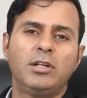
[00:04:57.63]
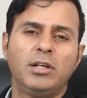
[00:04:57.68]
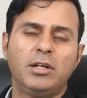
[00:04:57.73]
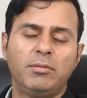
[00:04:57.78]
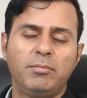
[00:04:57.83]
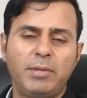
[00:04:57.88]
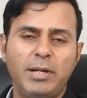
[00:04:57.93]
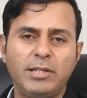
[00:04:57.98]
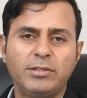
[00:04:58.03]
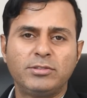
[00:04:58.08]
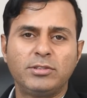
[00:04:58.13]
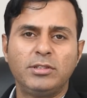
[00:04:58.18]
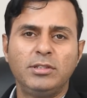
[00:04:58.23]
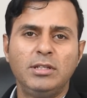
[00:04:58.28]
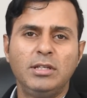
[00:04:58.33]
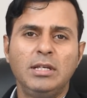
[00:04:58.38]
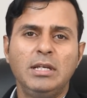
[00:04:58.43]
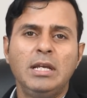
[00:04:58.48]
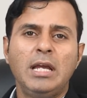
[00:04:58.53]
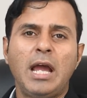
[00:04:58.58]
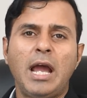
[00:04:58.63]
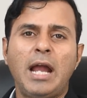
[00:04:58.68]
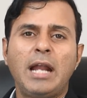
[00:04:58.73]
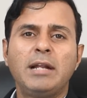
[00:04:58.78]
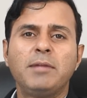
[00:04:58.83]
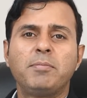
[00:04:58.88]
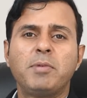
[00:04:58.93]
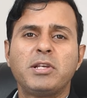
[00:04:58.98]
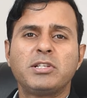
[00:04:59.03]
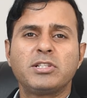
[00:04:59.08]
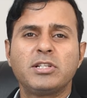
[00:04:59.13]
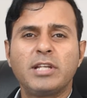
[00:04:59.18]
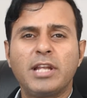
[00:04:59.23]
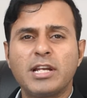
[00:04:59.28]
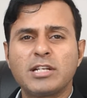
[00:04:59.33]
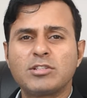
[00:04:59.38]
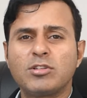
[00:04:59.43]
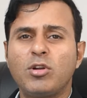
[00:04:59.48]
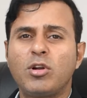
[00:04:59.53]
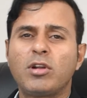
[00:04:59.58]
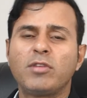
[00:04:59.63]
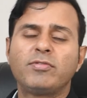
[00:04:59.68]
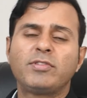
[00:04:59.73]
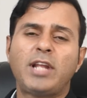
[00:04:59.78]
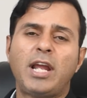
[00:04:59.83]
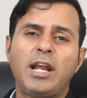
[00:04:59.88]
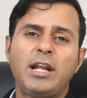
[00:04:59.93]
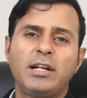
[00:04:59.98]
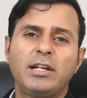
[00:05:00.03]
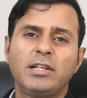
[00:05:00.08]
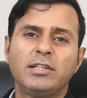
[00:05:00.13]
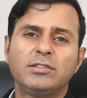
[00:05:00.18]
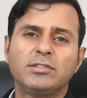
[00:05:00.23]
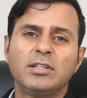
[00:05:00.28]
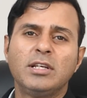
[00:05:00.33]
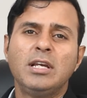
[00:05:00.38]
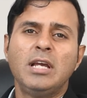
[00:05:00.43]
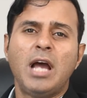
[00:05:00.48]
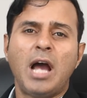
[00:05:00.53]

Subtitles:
medicine and patient gets a lot of tiredness,